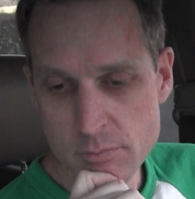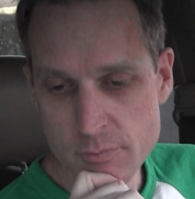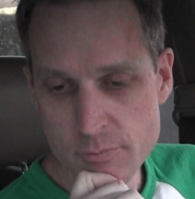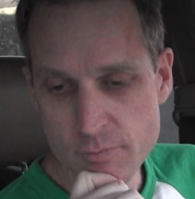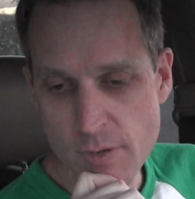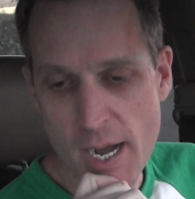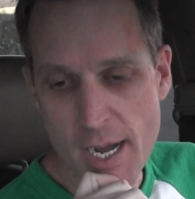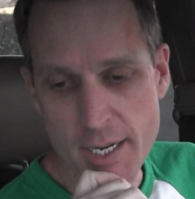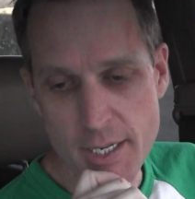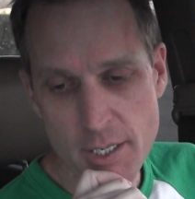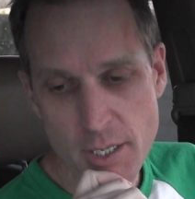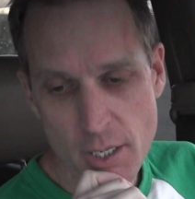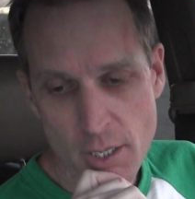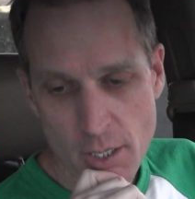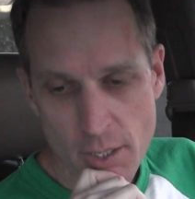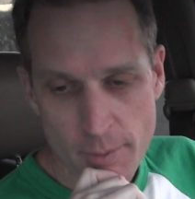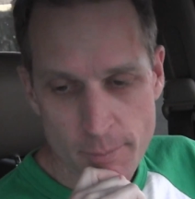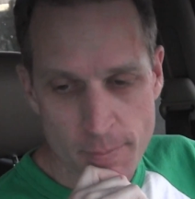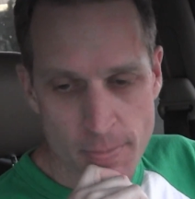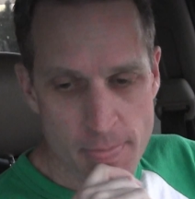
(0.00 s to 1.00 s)
Fuck.
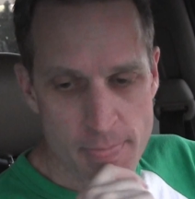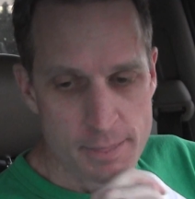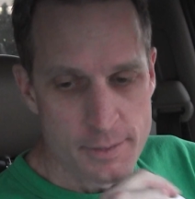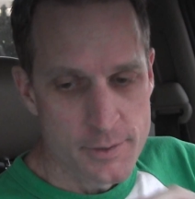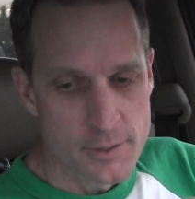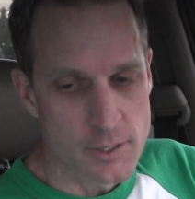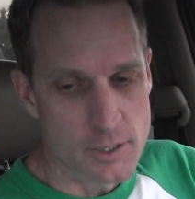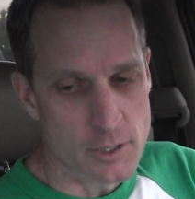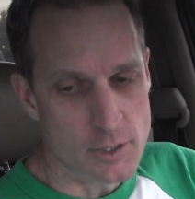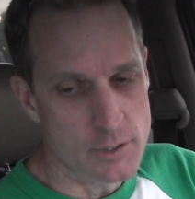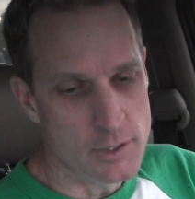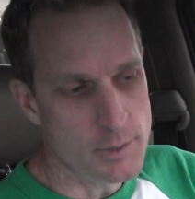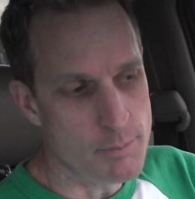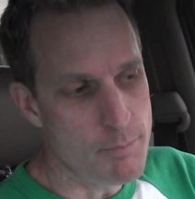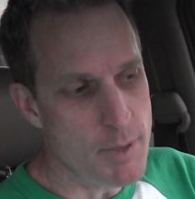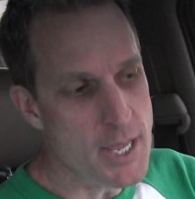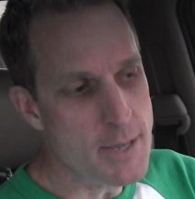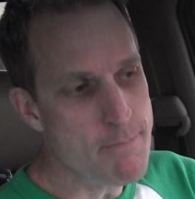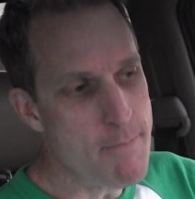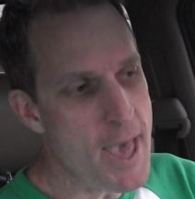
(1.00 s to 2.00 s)
And
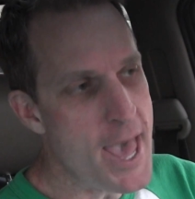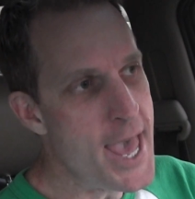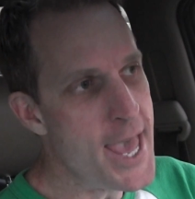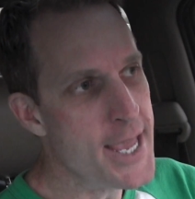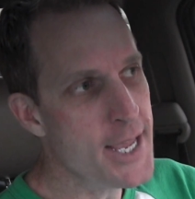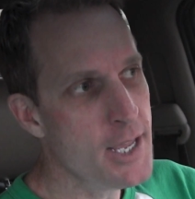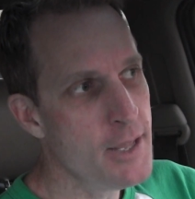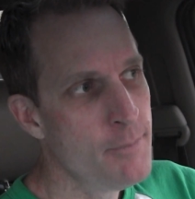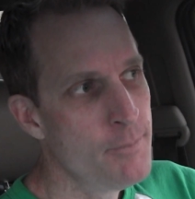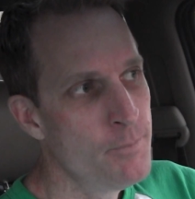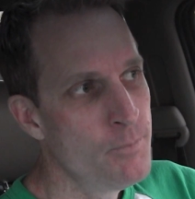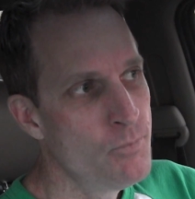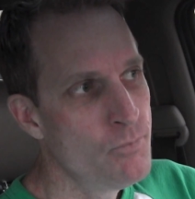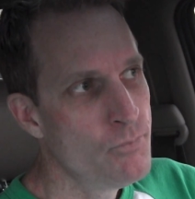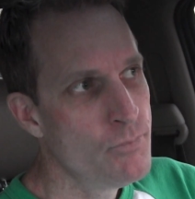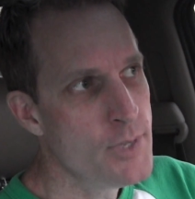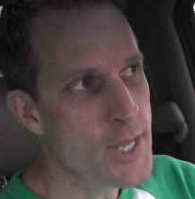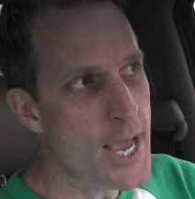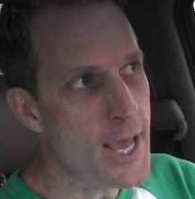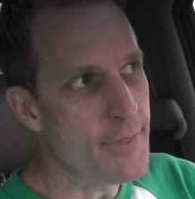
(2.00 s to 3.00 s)
the Big Bang,
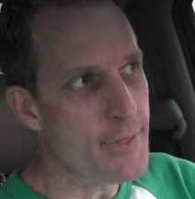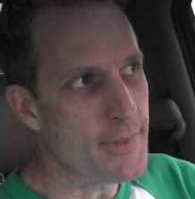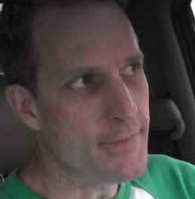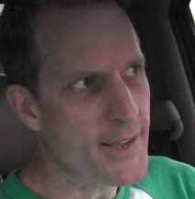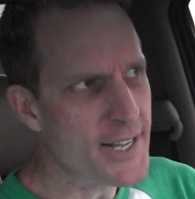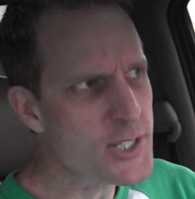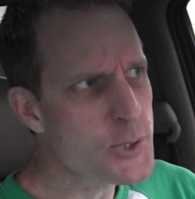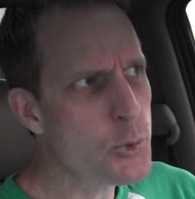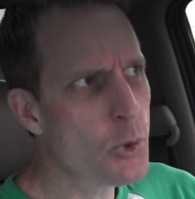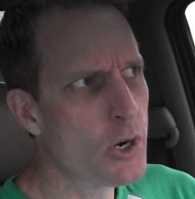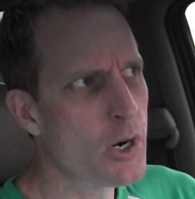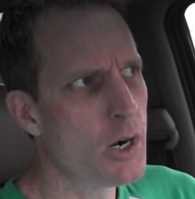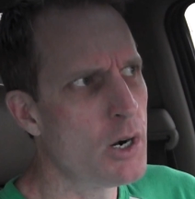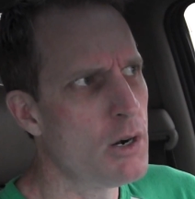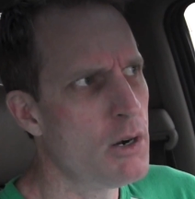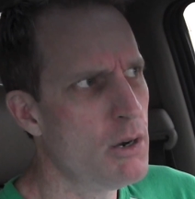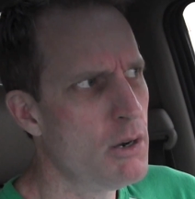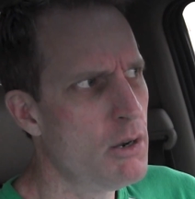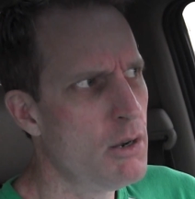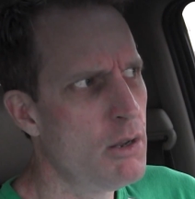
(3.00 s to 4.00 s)
yeah, that's
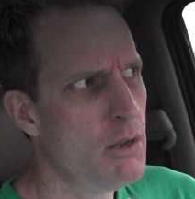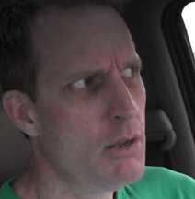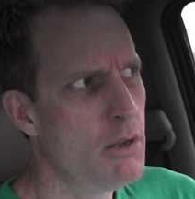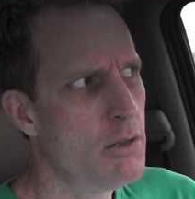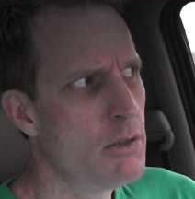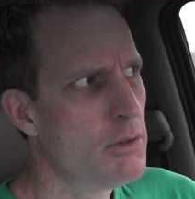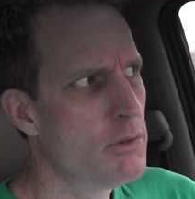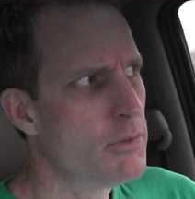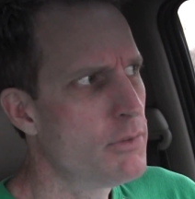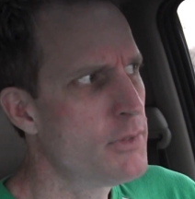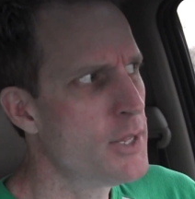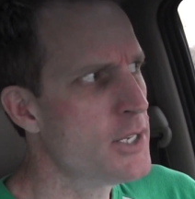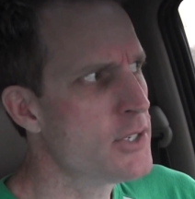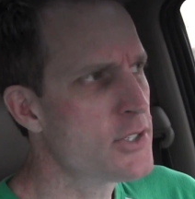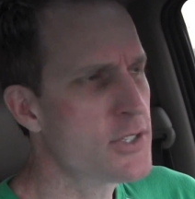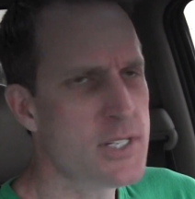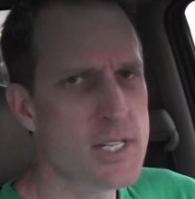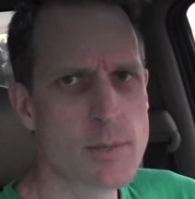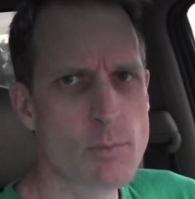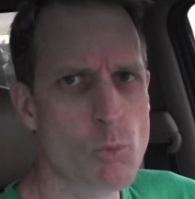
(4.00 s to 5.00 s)
where
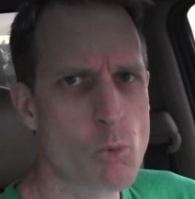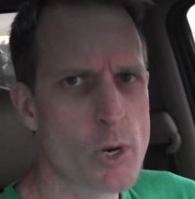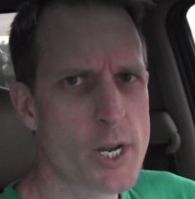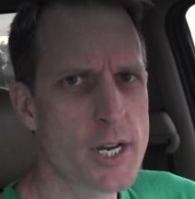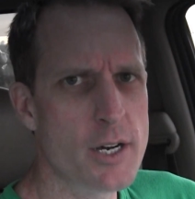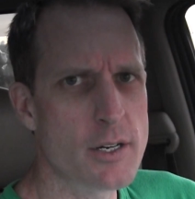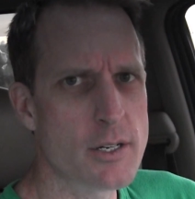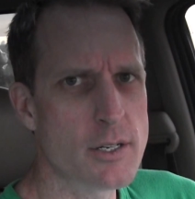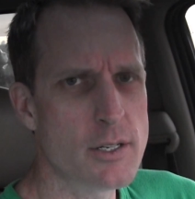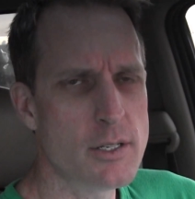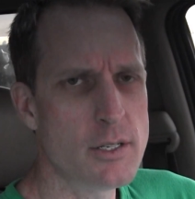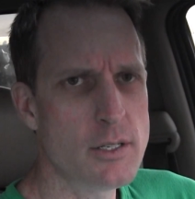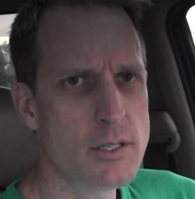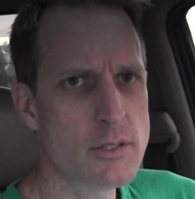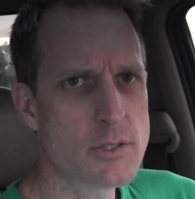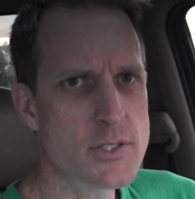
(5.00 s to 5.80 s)
things seem weird.